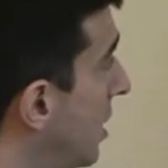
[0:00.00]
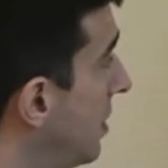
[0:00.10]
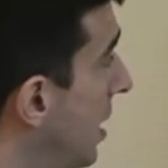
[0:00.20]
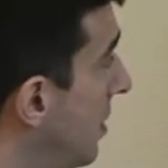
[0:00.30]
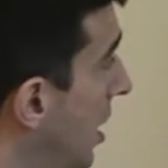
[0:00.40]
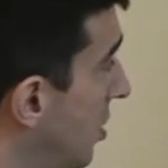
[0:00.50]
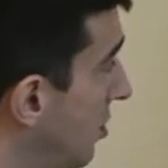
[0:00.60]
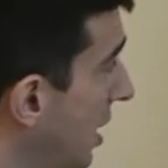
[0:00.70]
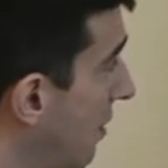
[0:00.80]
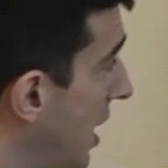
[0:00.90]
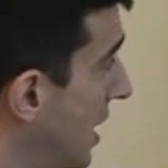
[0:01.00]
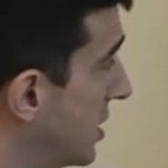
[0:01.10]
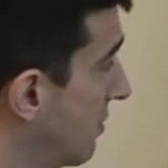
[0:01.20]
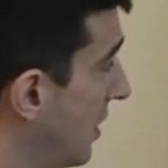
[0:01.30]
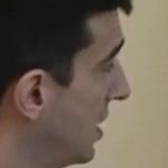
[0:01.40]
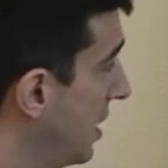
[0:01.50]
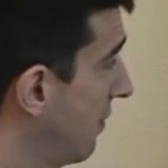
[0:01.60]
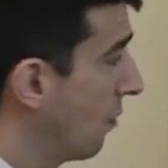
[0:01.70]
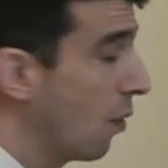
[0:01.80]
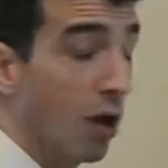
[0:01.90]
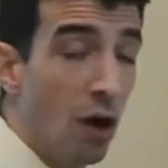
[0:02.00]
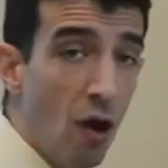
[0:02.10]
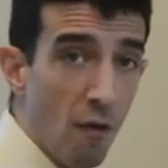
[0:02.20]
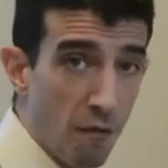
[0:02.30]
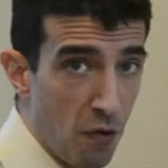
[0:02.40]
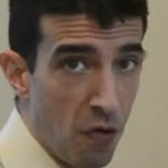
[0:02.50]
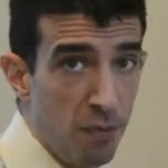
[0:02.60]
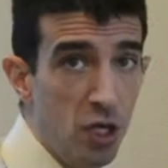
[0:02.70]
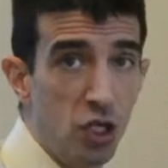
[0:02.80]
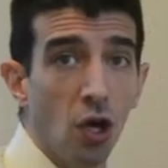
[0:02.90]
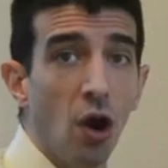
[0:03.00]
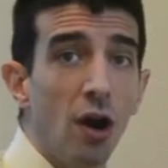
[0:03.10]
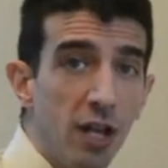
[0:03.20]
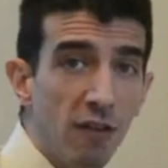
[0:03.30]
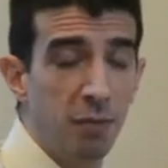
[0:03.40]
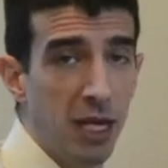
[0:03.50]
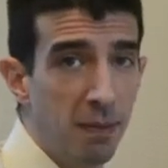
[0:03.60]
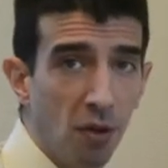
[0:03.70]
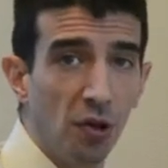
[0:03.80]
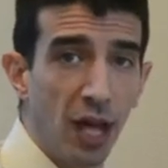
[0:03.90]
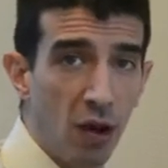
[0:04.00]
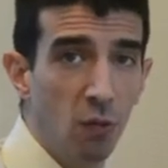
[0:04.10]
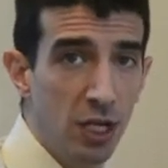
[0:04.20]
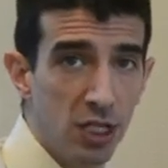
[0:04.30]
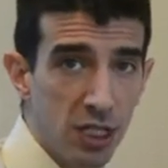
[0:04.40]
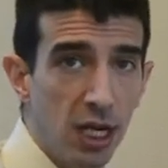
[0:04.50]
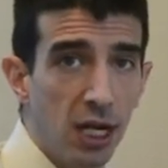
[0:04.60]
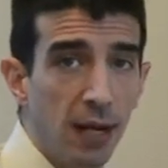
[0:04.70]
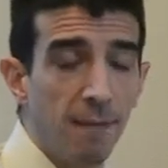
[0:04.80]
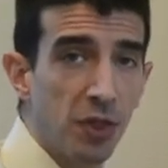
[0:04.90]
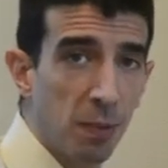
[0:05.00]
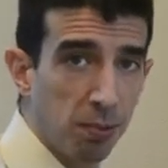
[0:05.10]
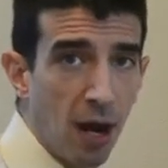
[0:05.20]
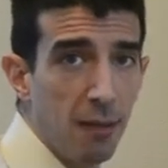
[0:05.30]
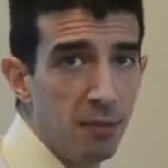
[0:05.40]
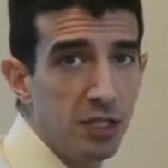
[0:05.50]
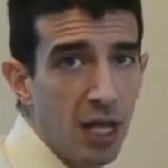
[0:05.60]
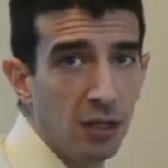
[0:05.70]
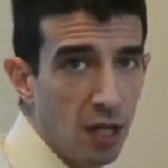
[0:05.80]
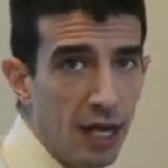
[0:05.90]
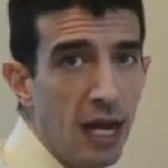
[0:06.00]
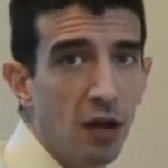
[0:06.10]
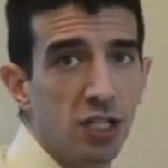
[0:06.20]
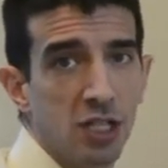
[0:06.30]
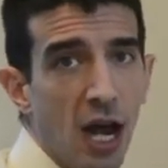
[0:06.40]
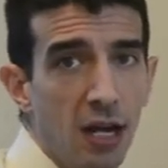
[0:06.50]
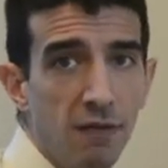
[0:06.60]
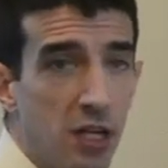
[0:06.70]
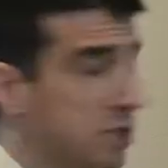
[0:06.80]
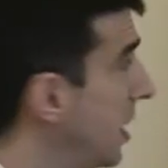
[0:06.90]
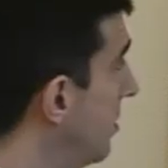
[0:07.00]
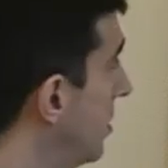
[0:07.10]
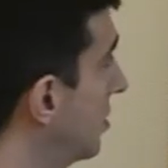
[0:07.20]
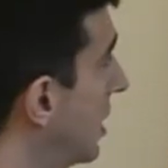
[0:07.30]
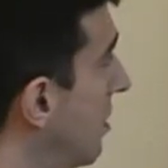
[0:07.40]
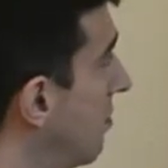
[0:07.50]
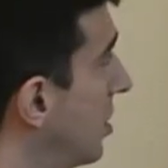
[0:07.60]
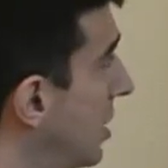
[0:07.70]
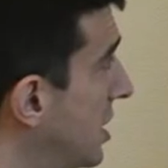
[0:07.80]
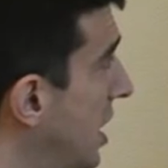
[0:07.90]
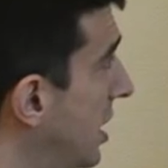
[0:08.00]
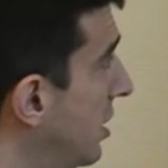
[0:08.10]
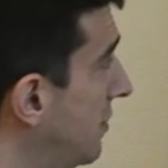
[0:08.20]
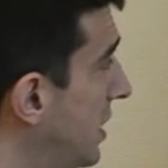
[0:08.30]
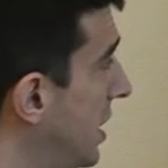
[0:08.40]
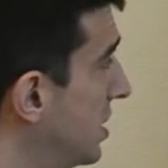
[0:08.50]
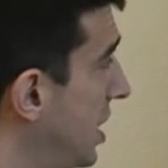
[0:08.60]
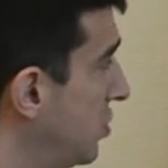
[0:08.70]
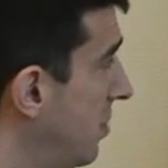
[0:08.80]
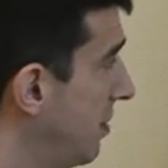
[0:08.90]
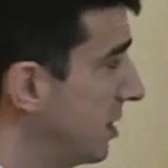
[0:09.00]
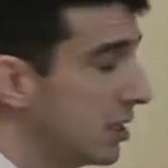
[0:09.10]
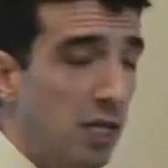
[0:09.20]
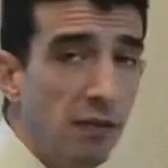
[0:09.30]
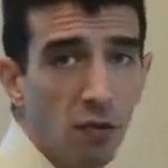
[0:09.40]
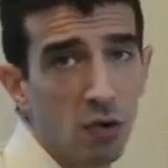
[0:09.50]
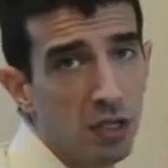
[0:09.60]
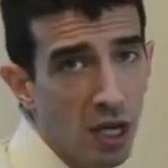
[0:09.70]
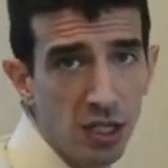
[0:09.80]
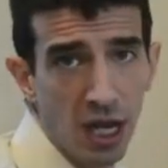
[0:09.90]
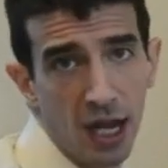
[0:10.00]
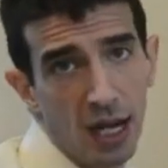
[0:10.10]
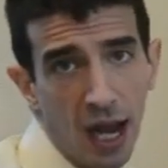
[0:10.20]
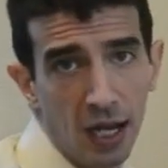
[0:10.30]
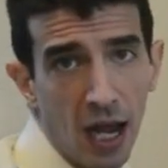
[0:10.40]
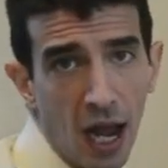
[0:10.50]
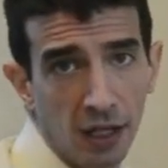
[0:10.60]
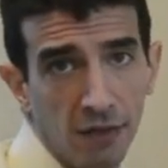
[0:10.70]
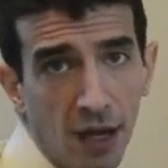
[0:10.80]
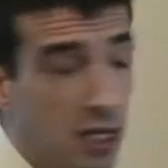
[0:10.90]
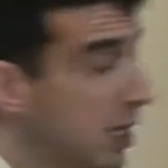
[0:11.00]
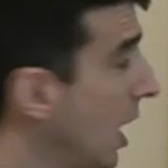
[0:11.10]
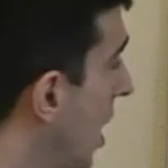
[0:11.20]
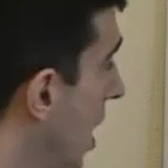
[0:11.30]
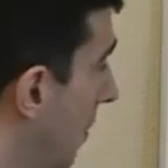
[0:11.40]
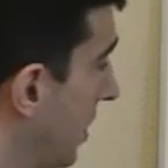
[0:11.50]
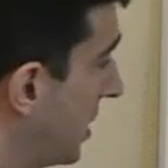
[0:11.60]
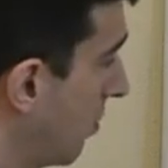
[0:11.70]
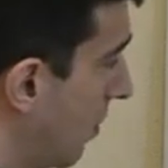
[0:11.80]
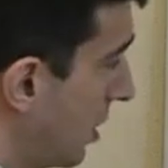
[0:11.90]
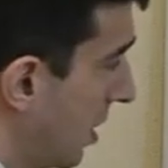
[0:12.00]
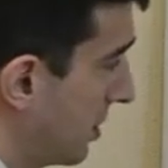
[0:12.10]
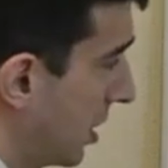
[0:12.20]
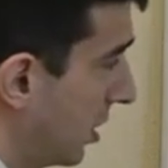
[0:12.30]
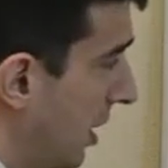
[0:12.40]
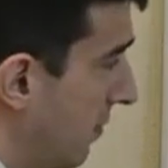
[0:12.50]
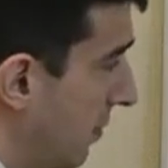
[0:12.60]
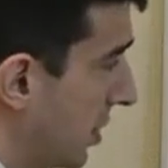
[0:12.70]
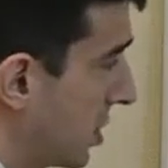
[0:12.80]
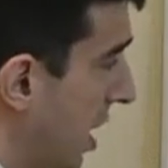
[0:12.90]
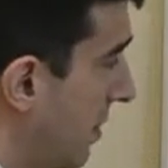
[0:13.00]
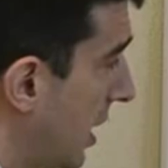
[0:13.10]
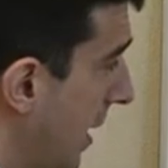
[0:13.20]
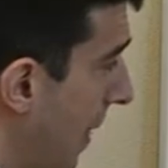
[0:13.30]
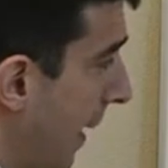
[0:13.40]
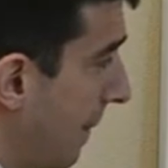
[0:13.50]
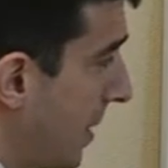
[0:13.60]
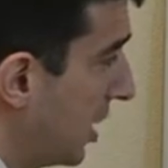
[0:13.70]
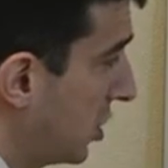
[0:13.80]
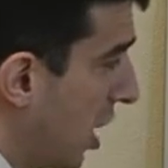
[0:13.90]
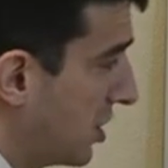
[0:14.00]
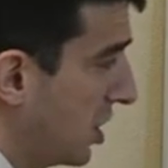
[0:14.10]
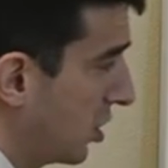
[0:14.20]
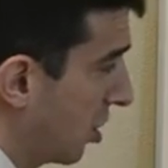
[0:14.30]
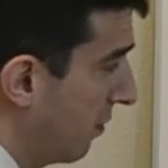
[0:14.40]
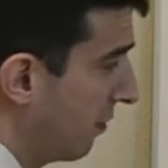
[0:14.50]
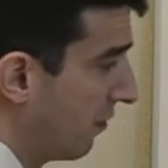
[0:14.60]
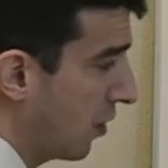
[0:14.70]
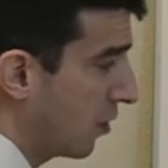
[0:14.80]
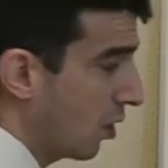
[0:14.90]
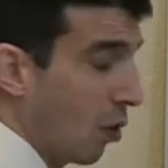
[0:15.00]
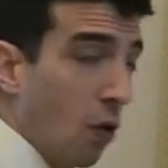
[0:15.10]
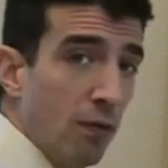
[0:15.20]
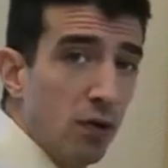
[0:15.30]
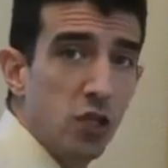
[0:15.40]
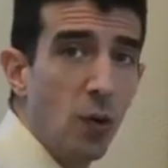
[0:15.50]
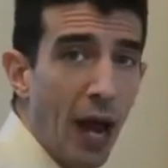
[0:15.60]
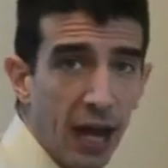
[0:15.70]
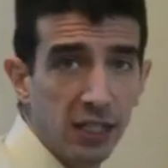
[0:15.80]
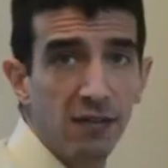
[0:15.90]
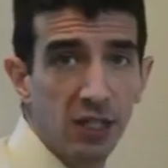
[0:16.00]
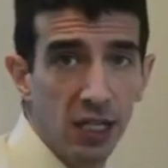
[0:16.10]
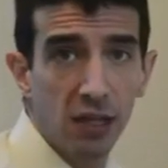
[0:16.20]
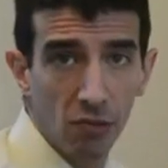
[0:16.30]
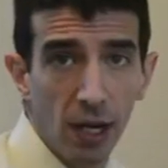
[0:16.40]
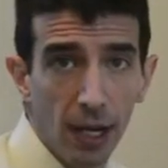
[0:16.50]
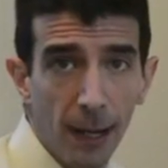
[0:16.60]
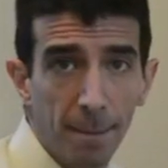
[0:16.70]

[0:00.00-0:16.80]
Then your thyroid has to create T4. For the majority of people that we see, the problems then lie outside of this. Maybe your thyroid does get enough TSH. Maybe the T4 does get inactivated. But then when we come to the liver and the stomach, it doesn't convert over to active T3.